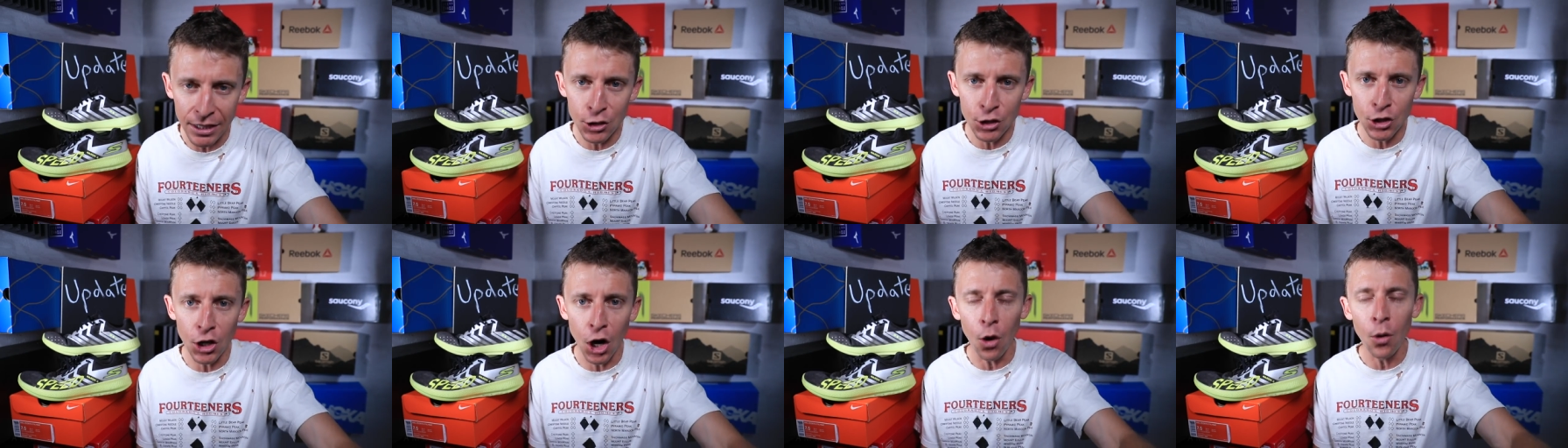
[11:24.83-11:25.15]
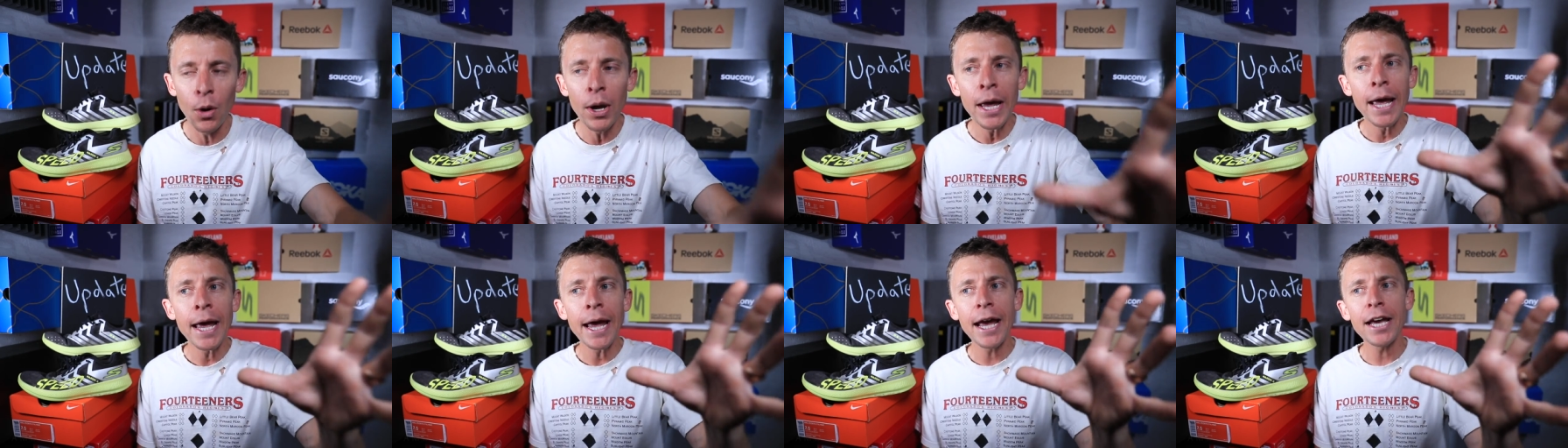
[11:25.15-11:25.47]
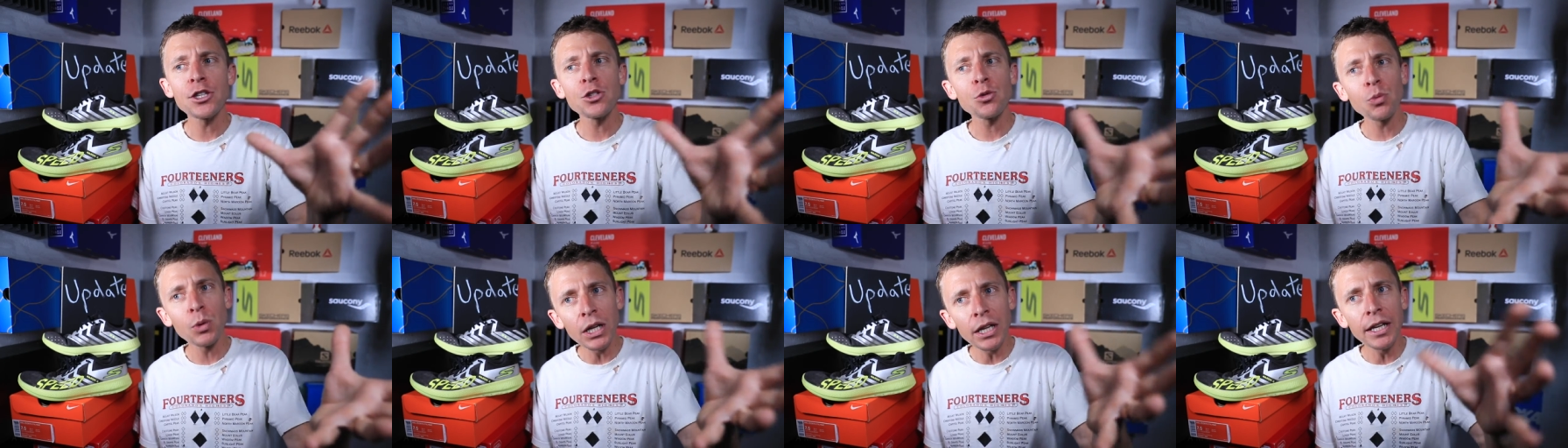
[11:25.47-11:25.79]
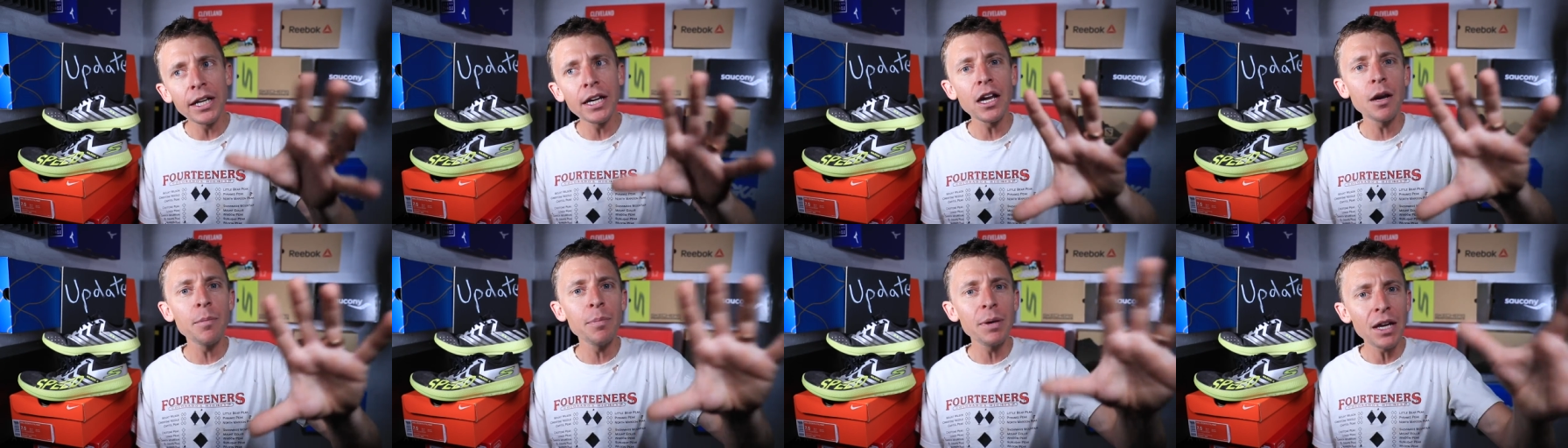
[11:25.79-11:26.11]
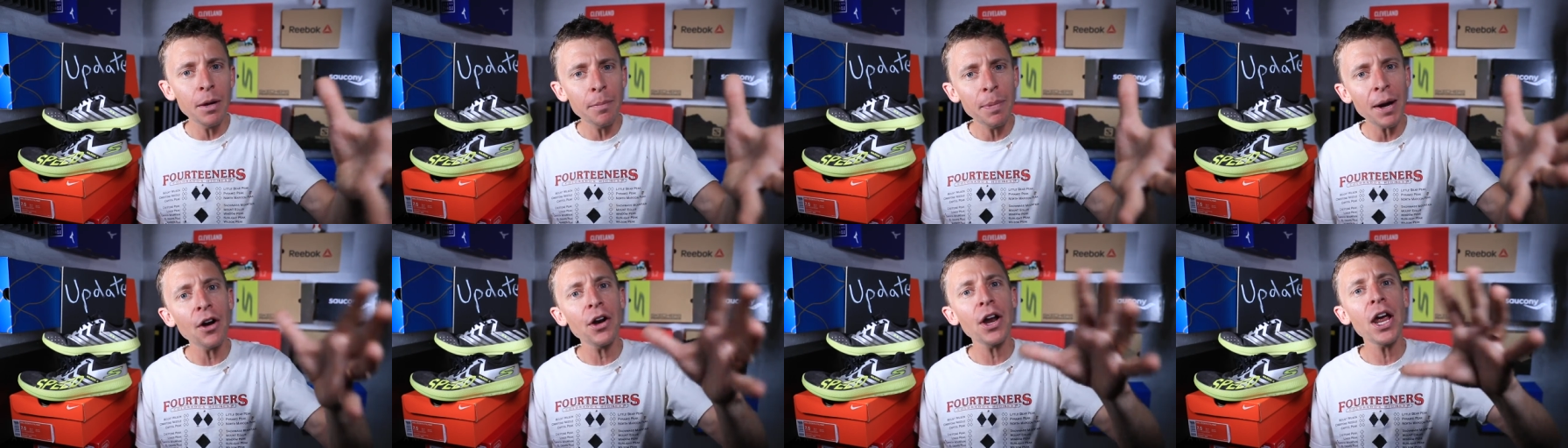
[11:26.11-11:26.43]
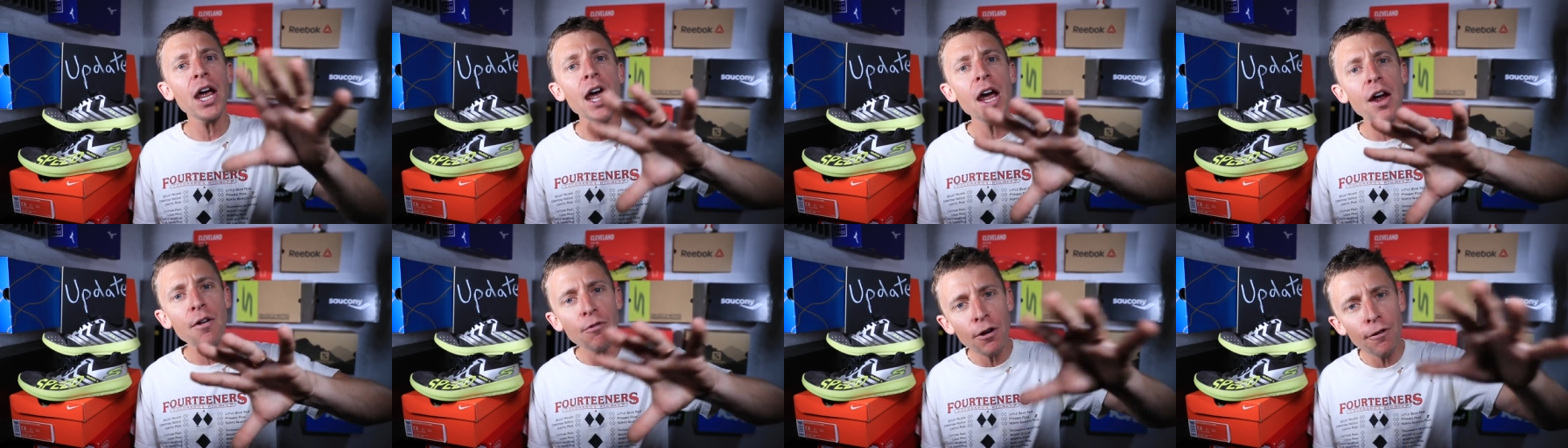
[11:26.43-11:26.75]
So it's really going to be about
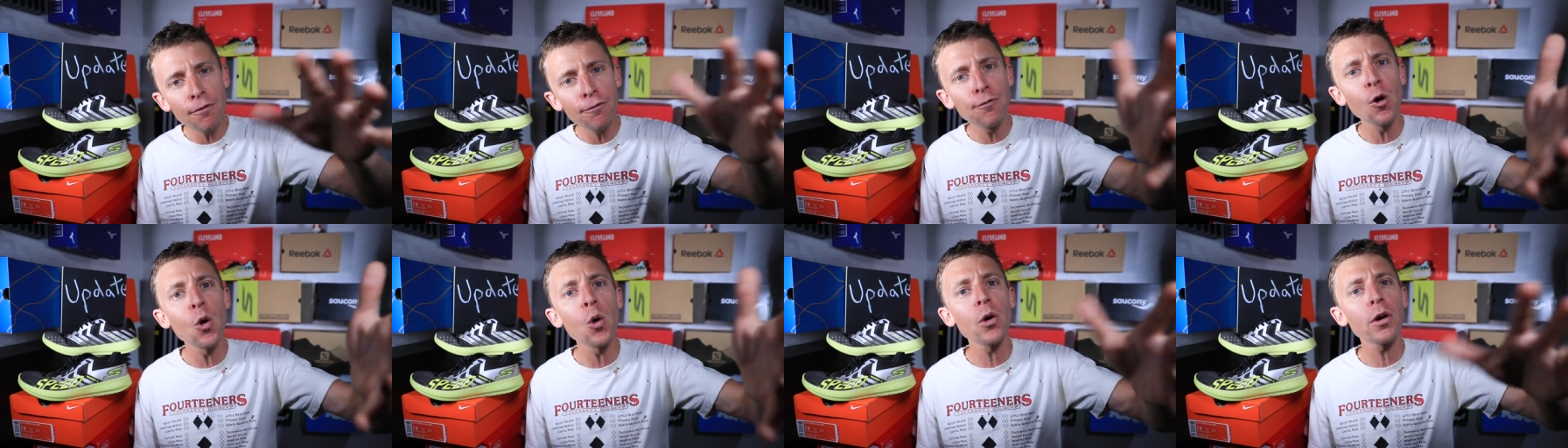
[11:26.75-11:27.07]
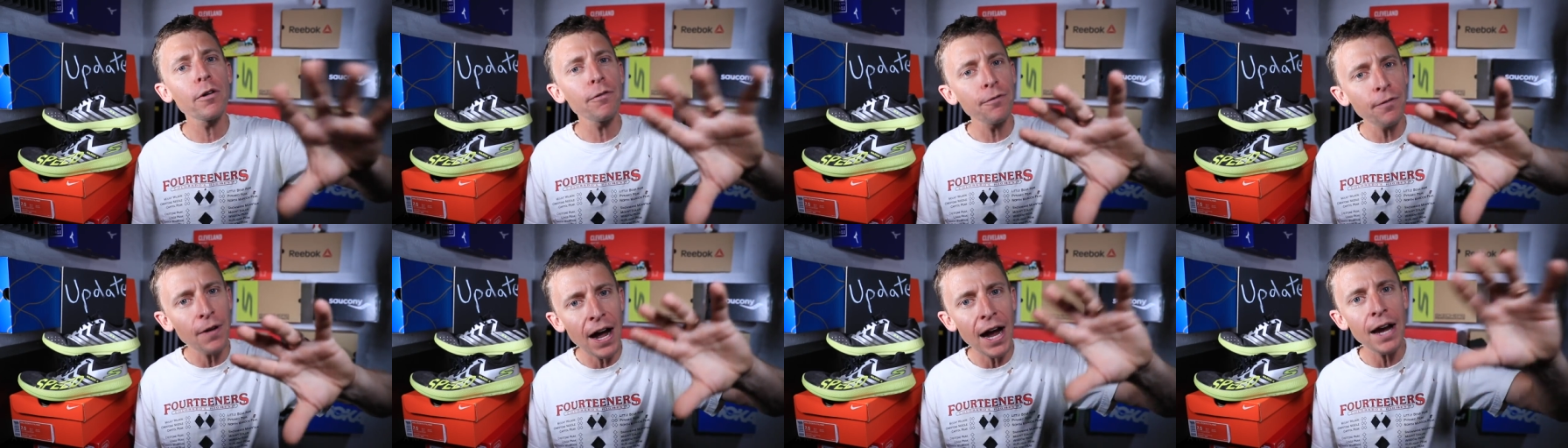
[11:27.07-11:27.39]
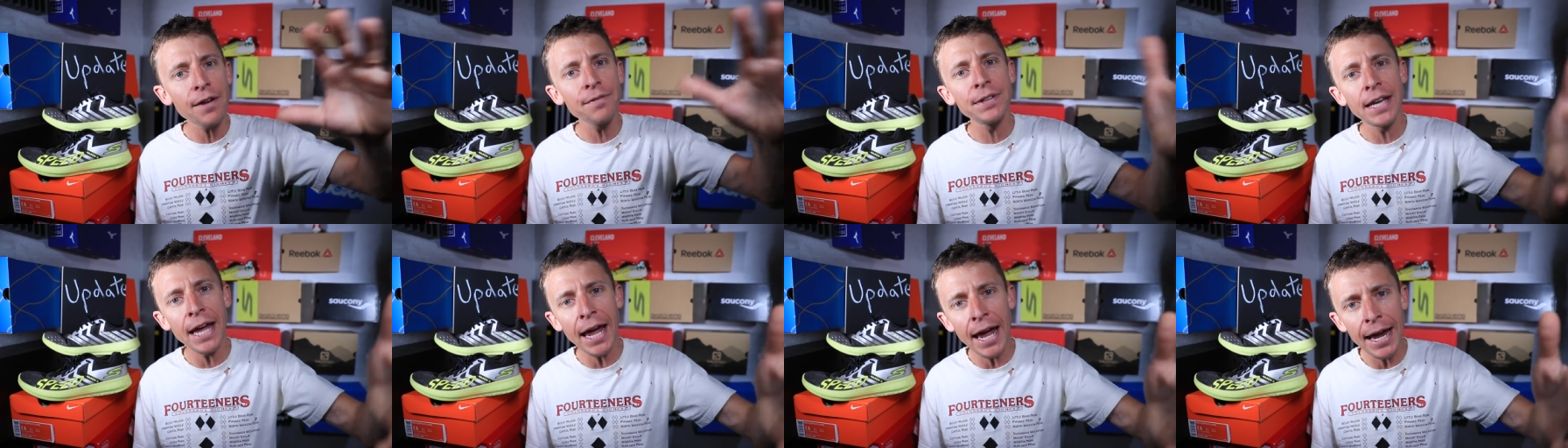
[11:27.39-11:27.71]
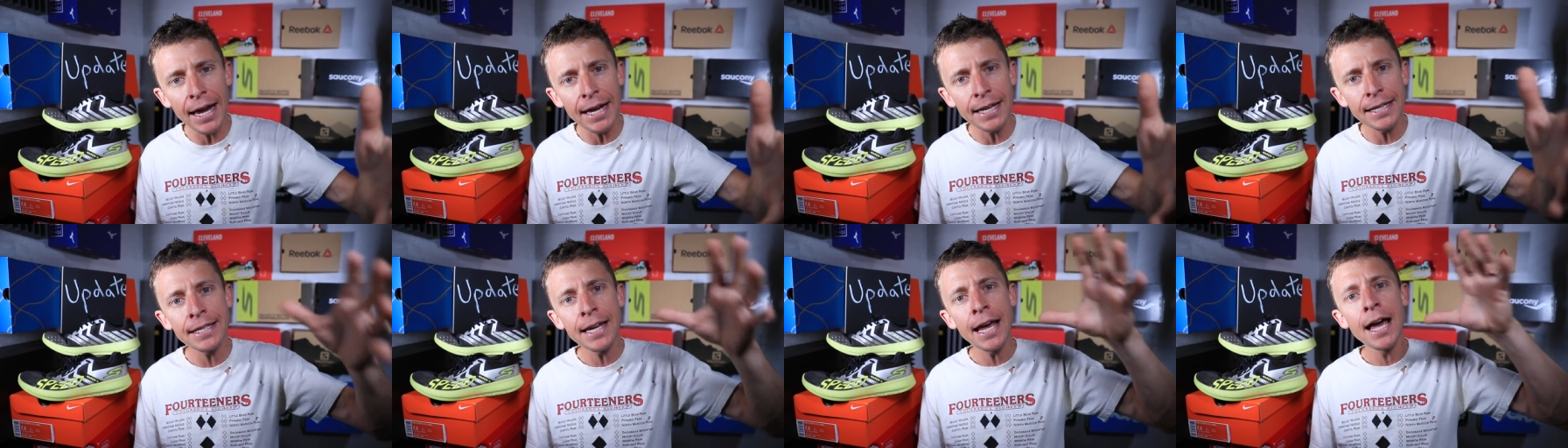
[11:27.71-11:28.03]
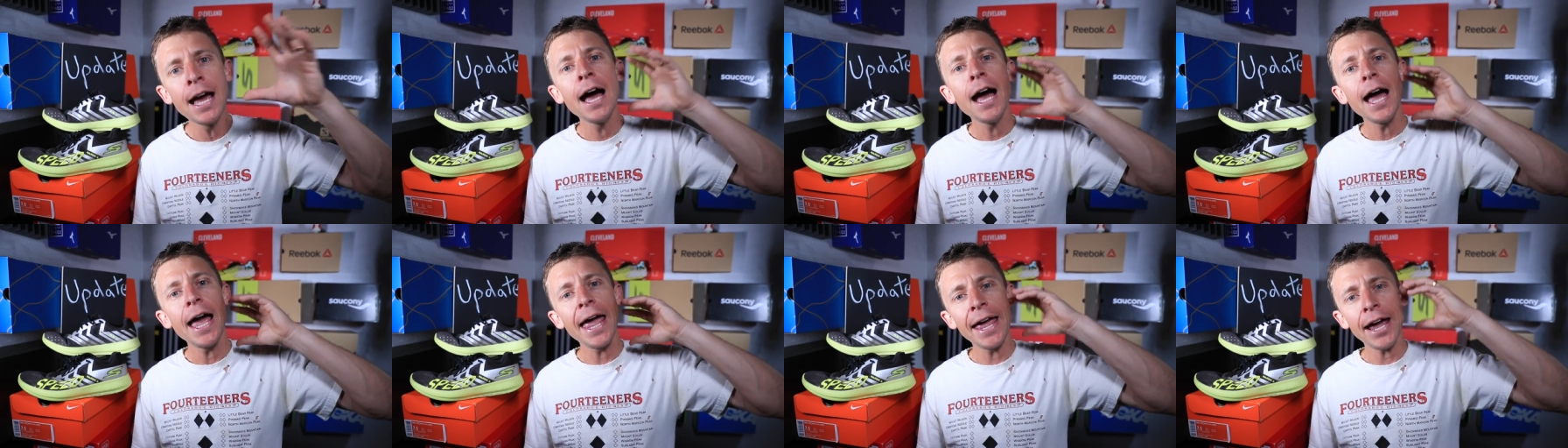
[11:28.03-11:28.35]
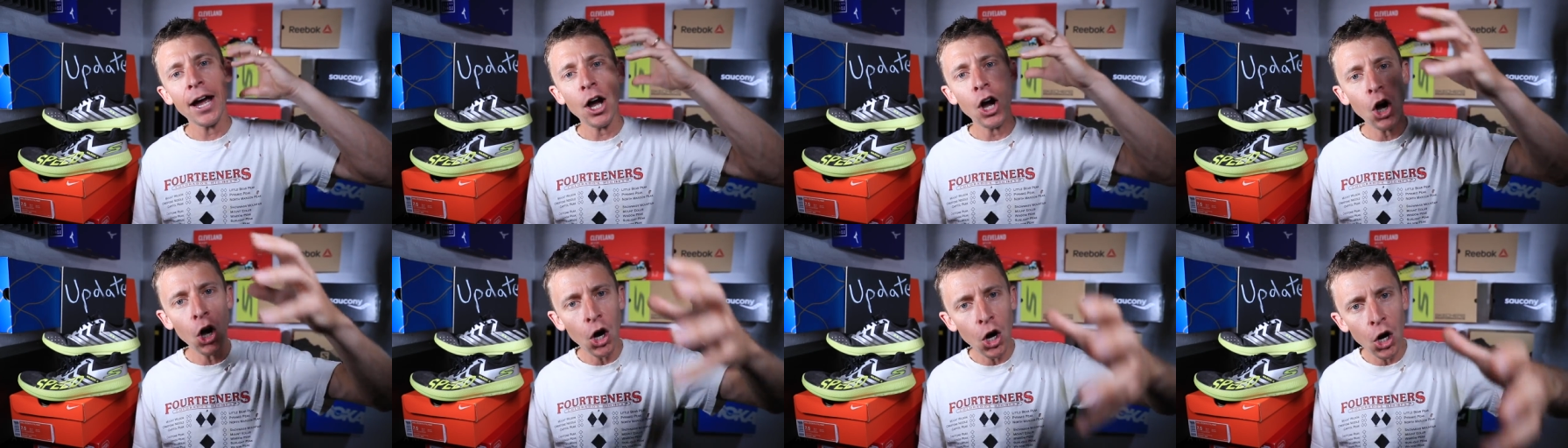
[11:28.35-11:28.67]
every four to five days a
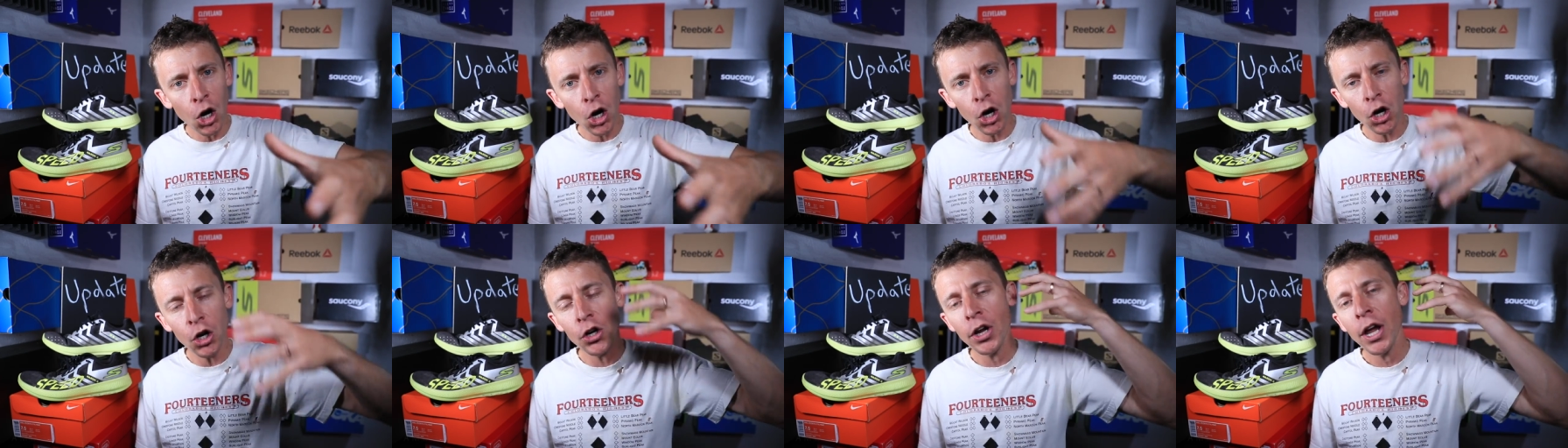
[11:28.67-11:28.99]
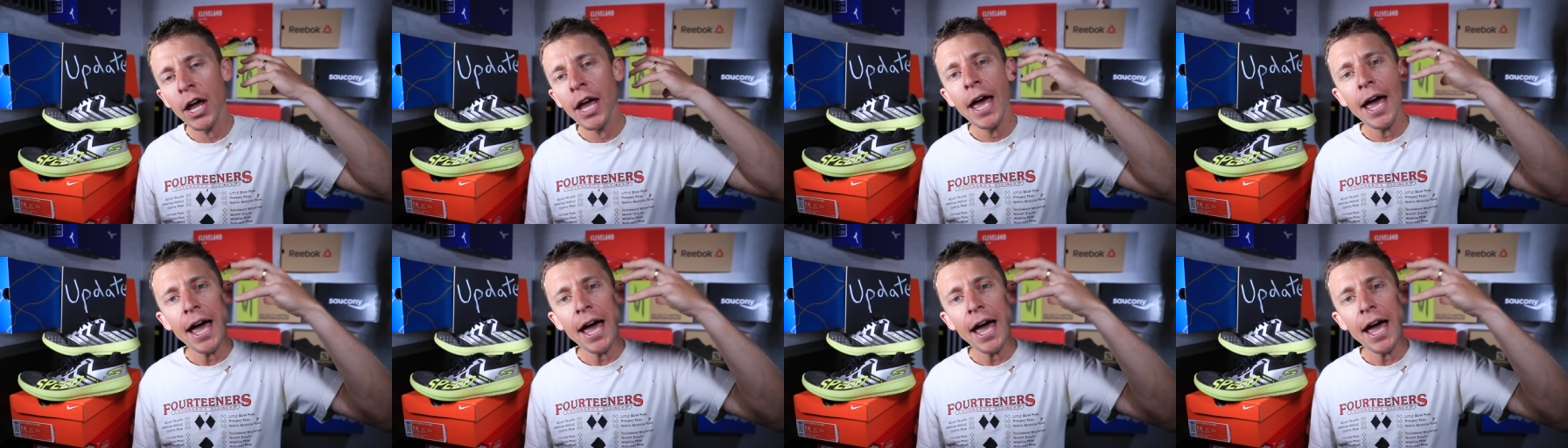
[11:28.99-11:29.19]
hard